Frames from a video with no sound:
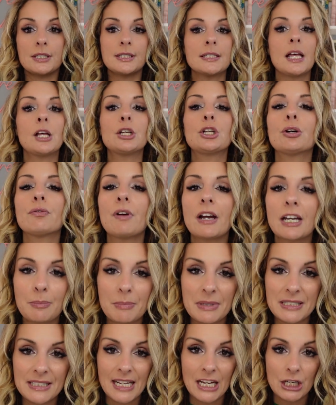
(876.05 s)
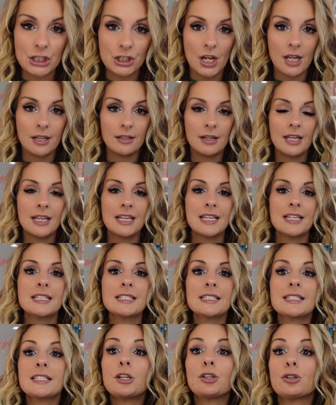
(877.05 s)
sell your recommendation,
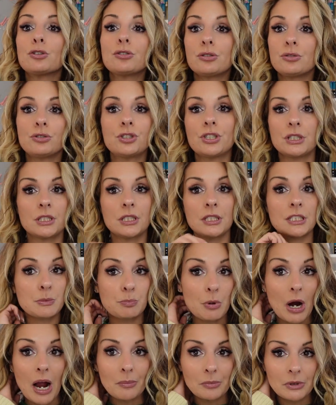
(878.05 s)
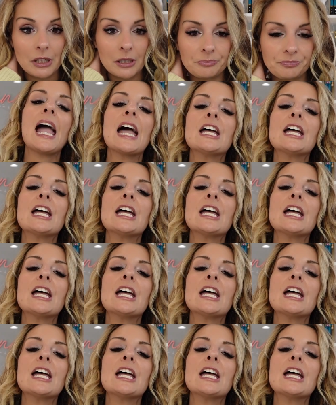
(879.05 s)
sell your solution to this problem.